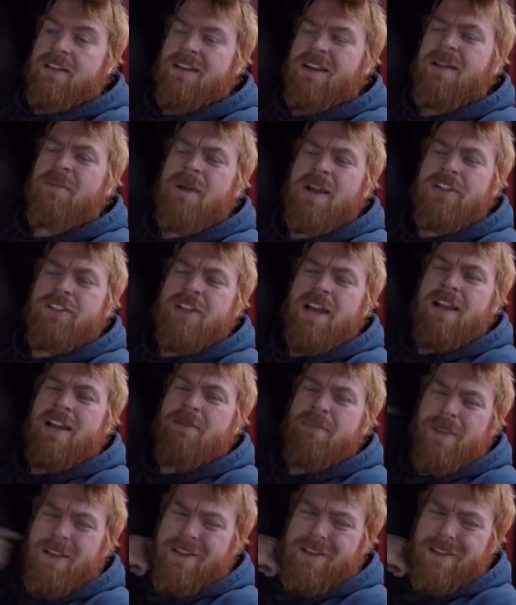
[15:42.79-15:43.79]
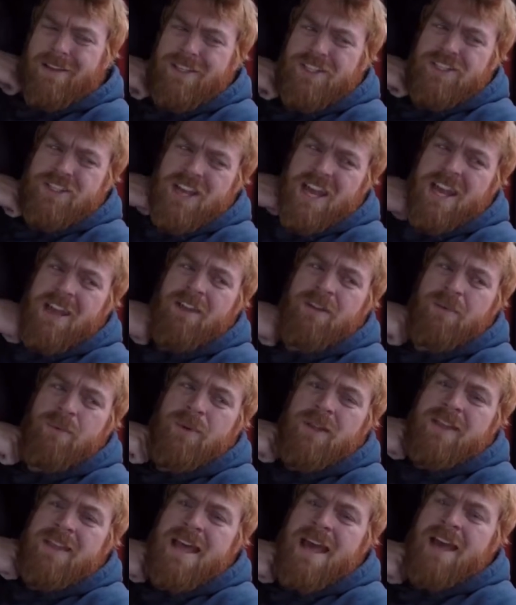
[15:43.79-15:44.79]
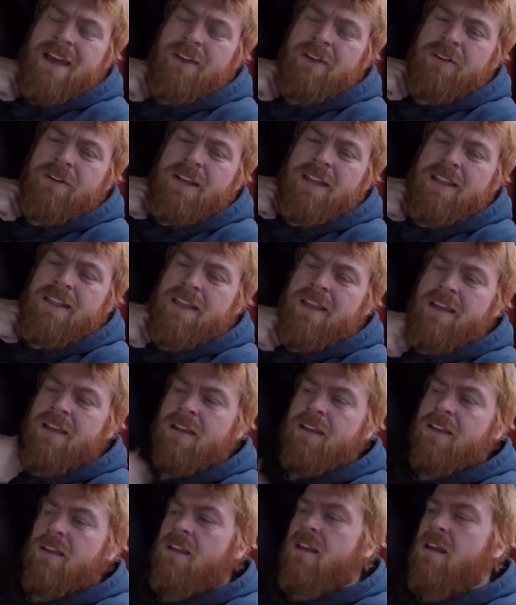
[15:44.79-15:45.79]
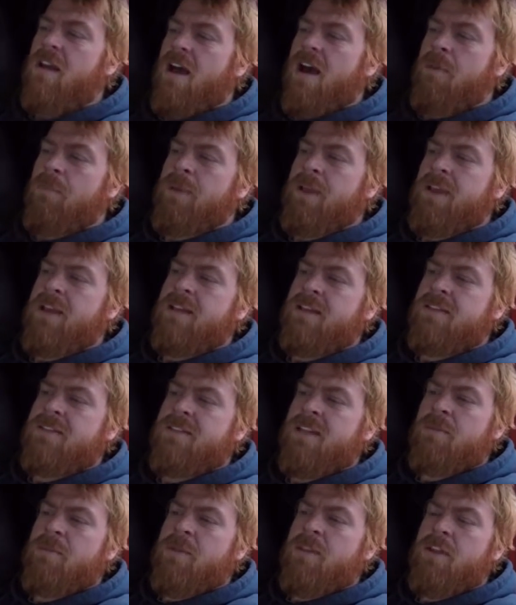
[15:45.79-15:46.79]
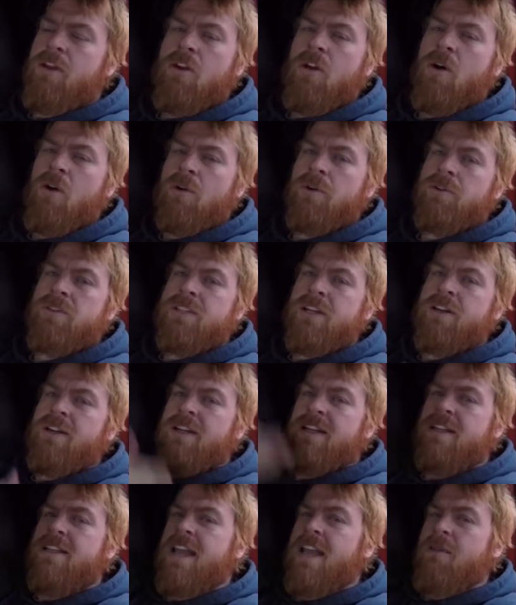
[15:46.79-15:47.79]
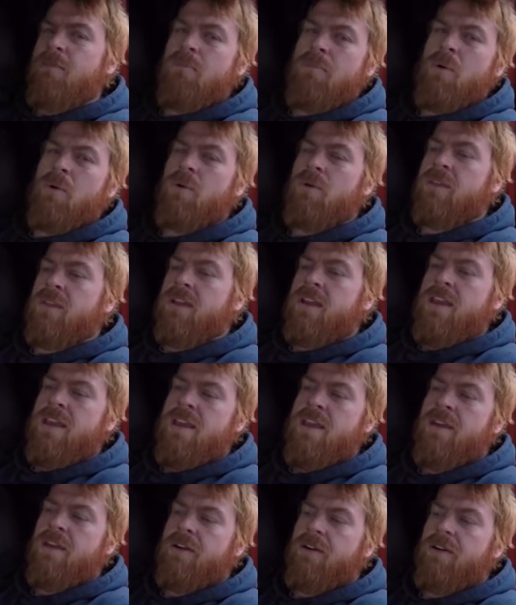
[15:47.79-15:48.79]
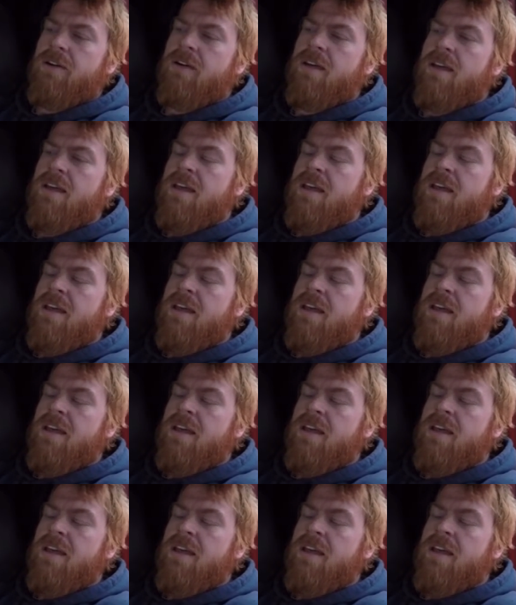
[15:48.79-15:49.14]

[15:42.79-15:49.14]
And I'm not trying to be cliche with that or anything because some of the goals are going to take more than a year.